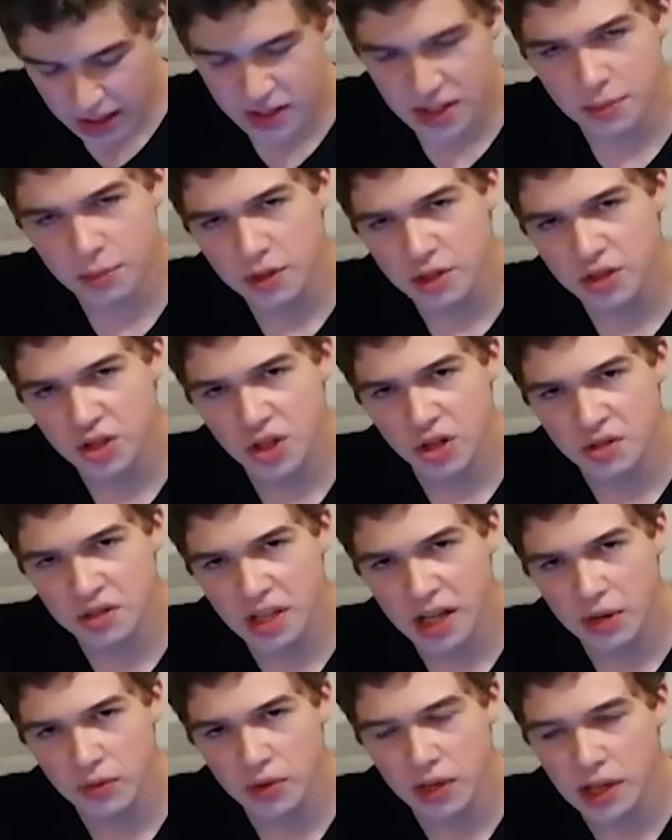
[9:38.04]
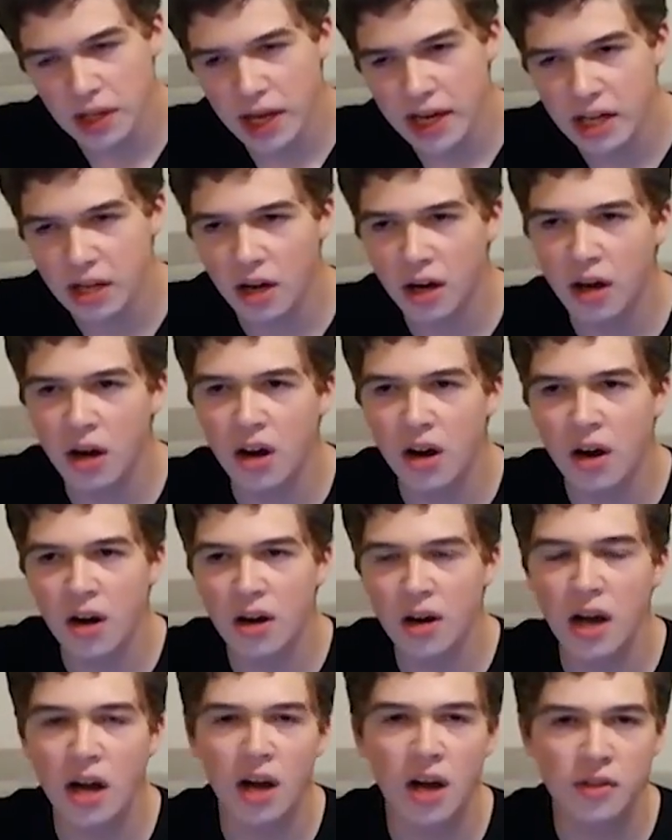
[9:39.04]
some of the shows that I really like
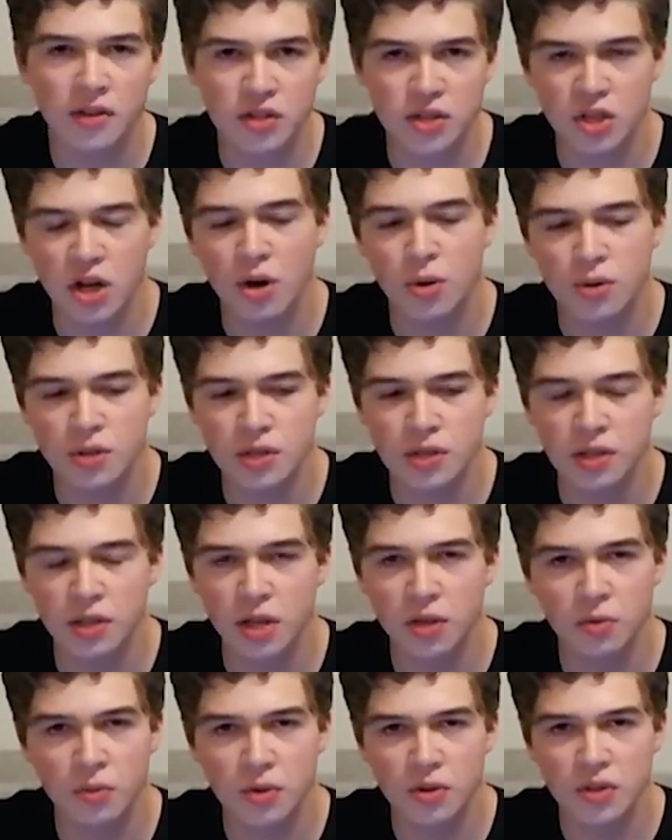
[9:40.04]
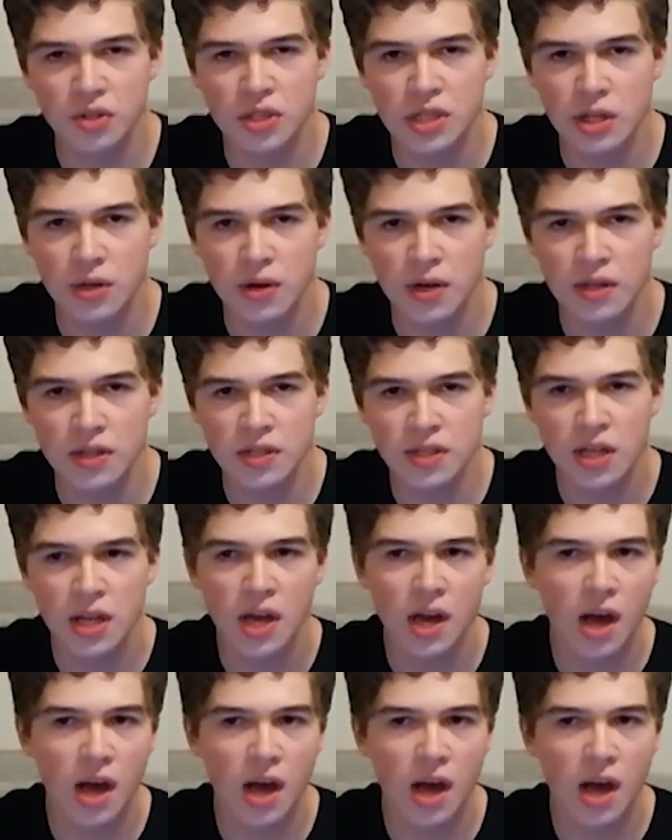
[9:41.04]
are the Star Wars: The Clone Wars series.